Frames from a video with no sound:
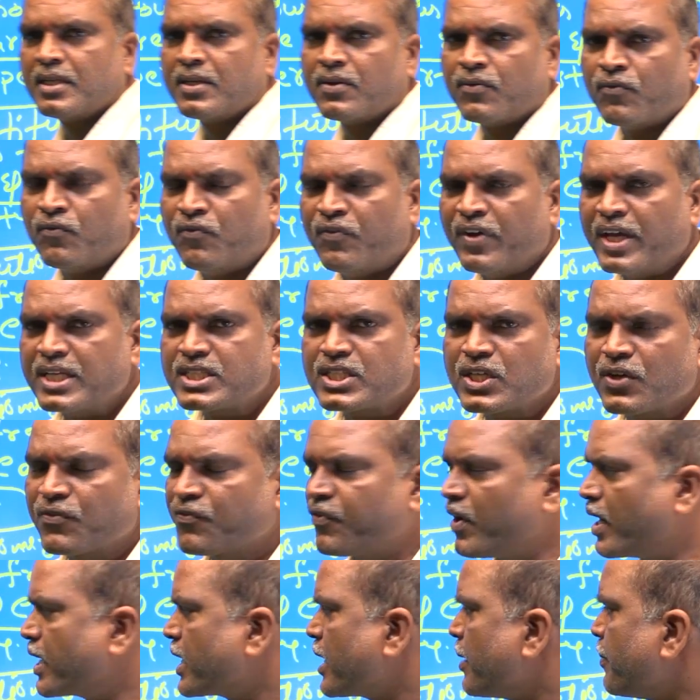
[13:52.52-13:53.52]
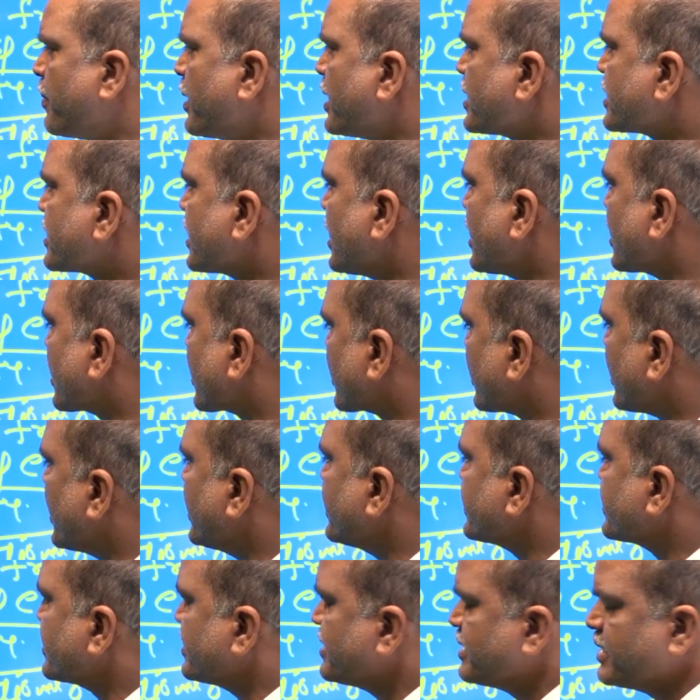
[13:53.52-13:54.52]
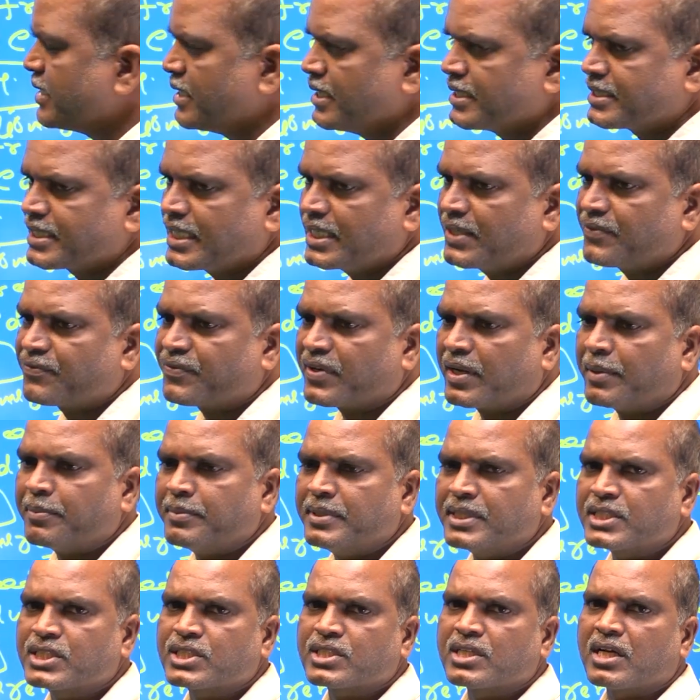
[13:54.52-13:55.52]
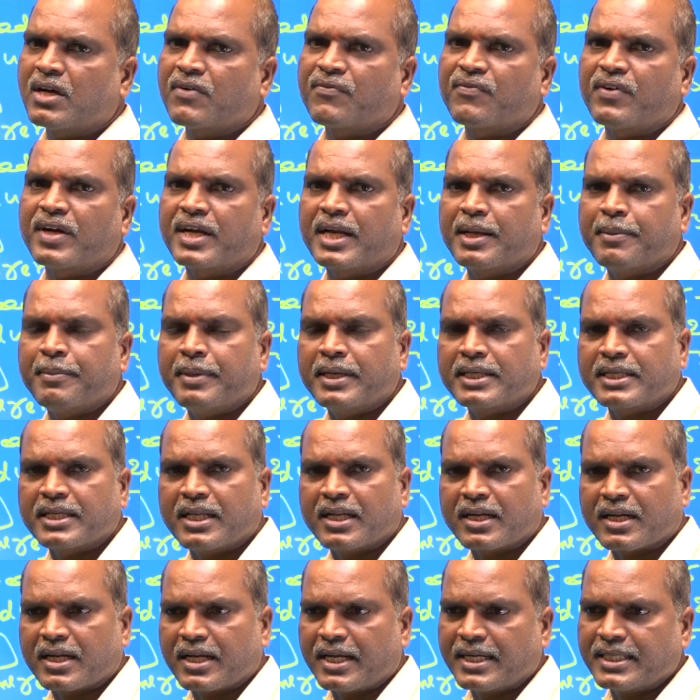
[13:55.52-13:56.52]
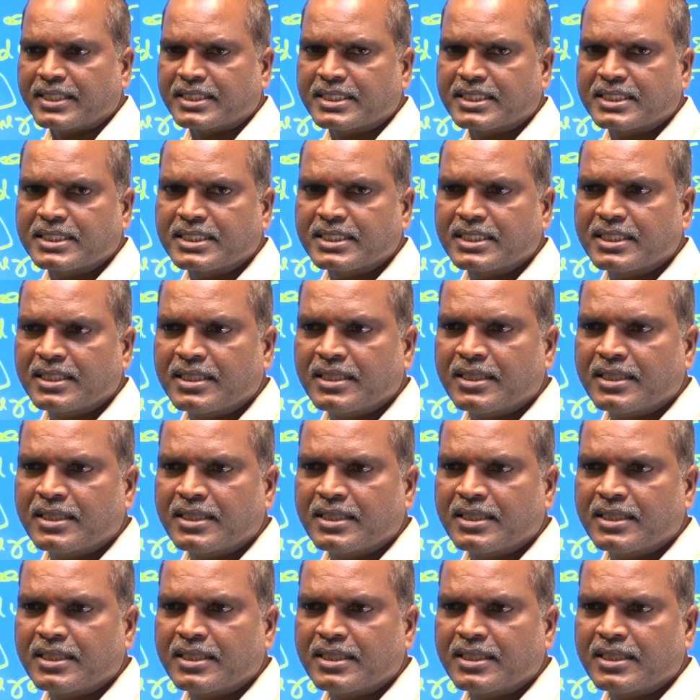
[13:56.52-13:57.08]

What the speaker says: Which fundamental right deleted from list of fundamental rights?